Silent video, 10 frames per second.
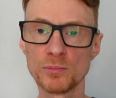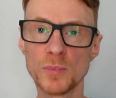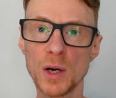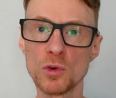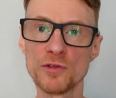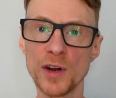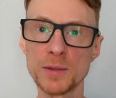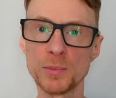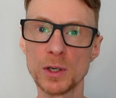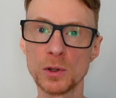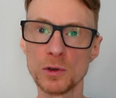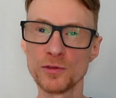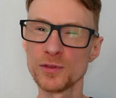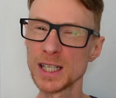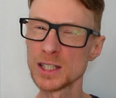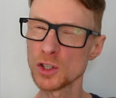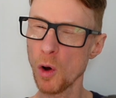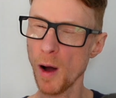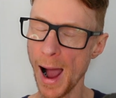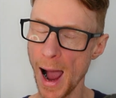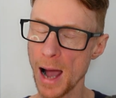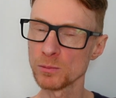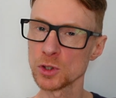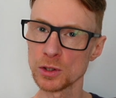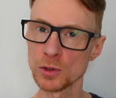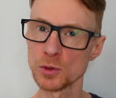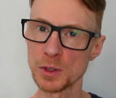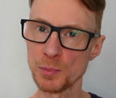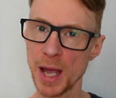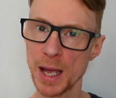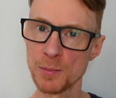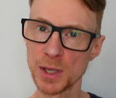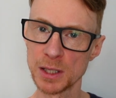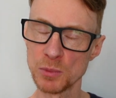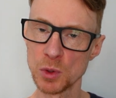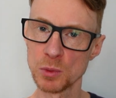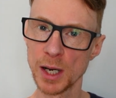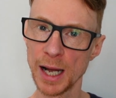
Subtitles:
Merrell Vapor Glove, these are absolutely bare minimal,